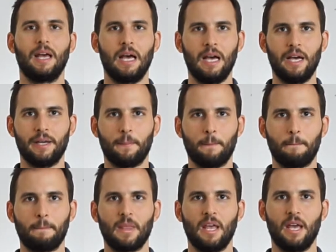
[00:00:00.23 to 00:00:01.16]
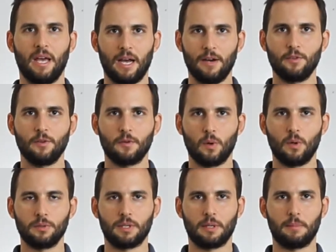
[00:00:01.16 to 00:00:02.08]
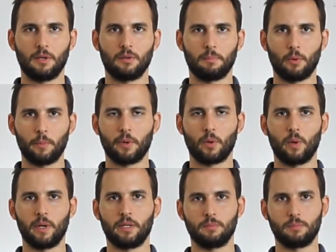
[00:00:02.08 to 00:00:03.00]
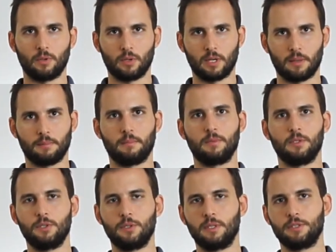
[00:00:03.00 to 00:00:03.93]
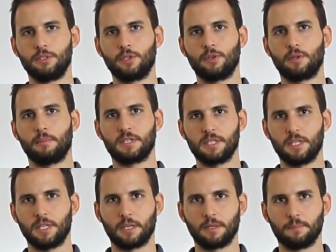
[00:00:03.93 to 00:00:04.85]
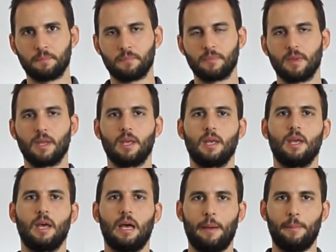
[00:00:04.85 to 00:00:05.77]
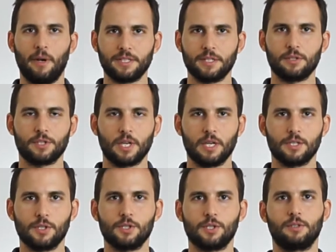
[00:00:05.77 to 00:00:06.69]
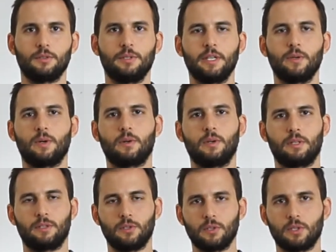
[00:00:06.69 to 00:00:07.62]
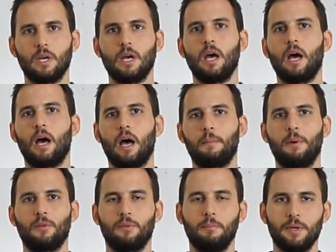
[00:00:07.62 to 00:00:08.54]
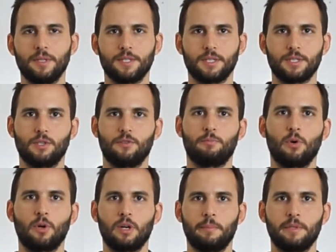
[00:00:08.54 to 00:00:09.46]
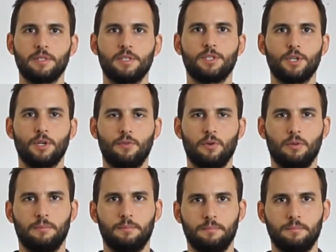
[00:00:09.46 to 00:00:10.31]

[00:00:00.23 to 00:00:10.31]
Hi, have you ever wondered about the proper way to program dual linear machining? I'm Alexander Triassos and today we're going to talk about the basics of programming G04.